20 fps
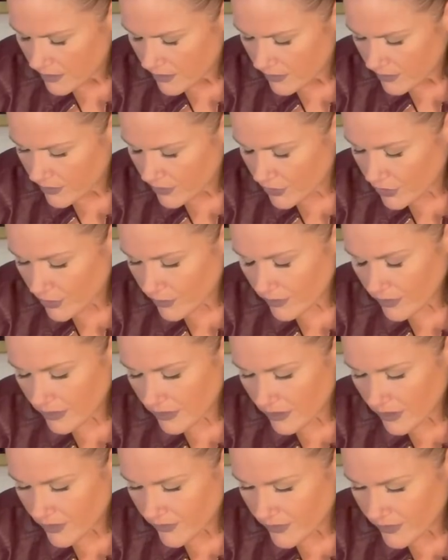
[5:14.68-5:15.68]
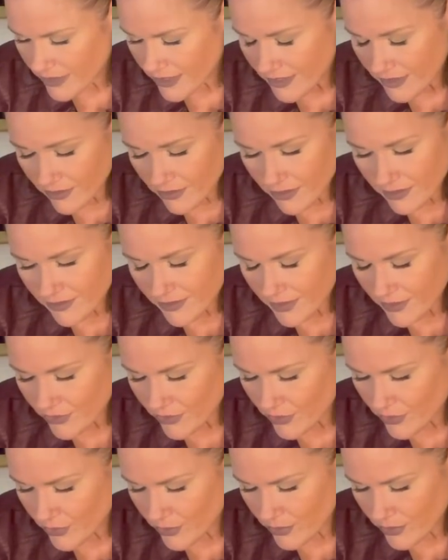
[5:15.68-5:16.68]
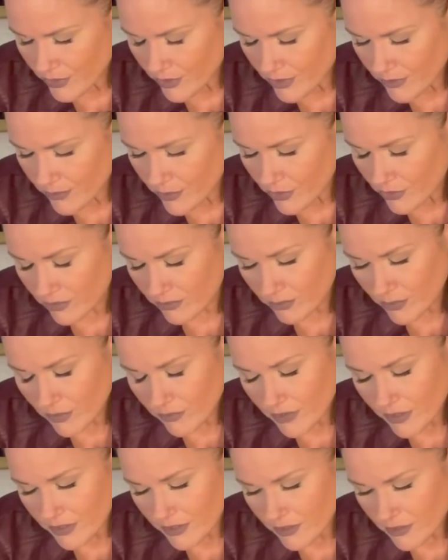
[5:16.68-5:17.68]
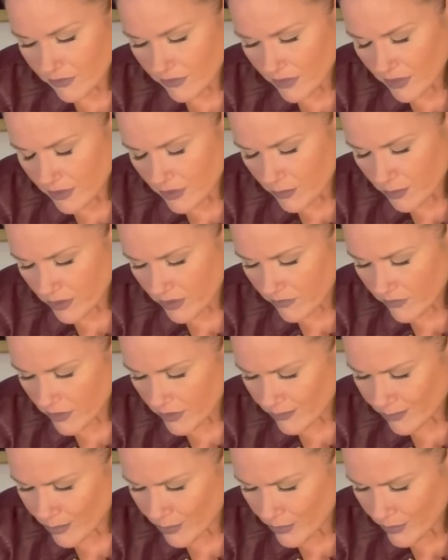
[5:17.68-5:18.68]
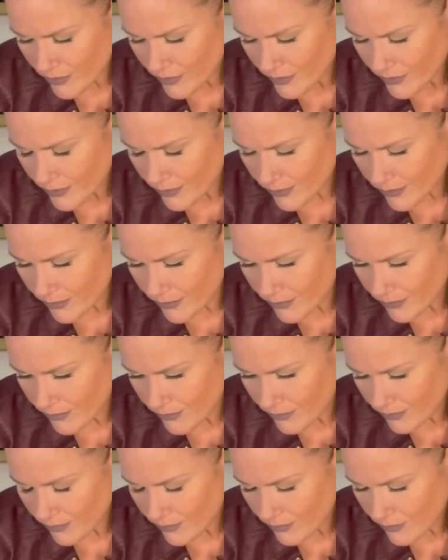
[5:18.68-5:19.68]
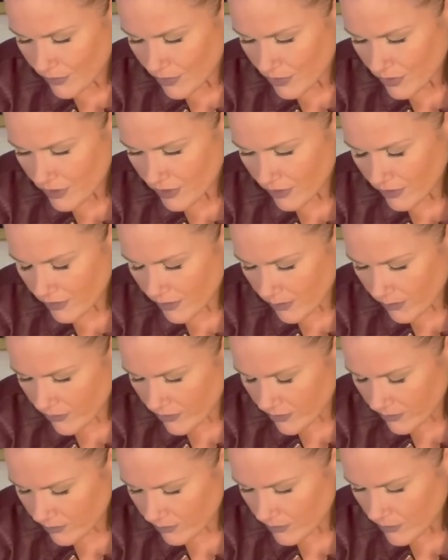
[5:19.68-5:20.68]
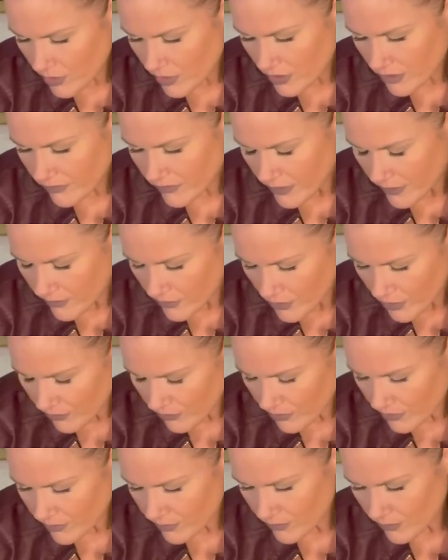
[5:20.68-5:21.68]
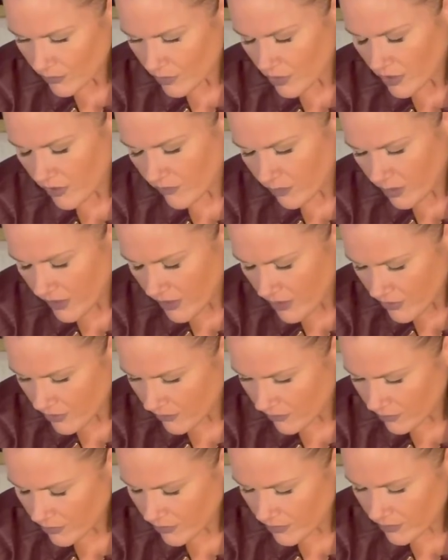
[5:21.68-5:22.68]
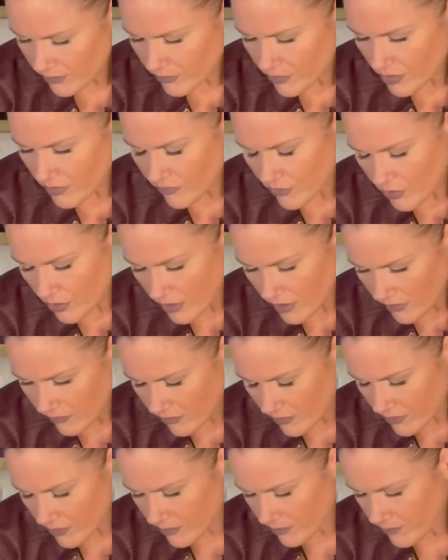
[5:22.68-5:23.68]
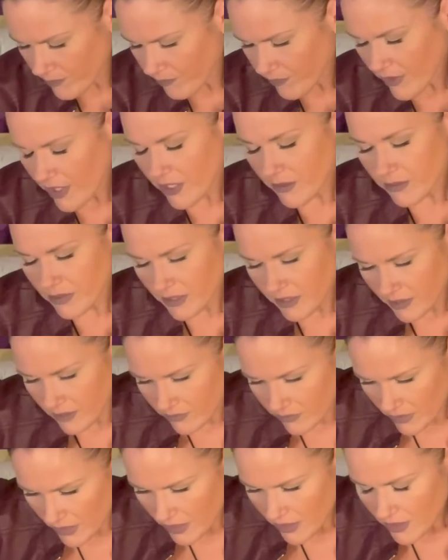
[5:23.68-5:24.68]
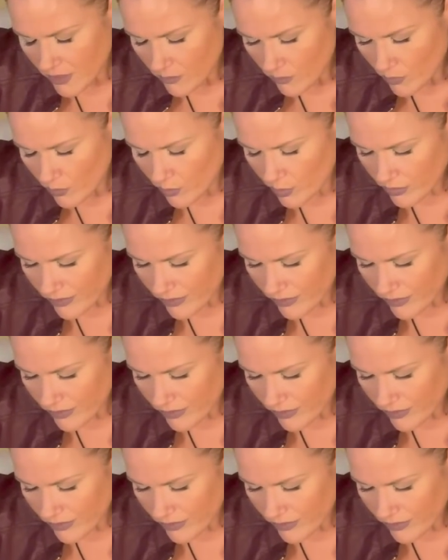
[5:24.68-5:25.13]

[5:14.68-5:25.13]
you're showing a lot of care and attention towards someone whom you've identified as being very important to you. You stand up for them. You have energy for them. You have passion for them. You have drive for them, I believe. We will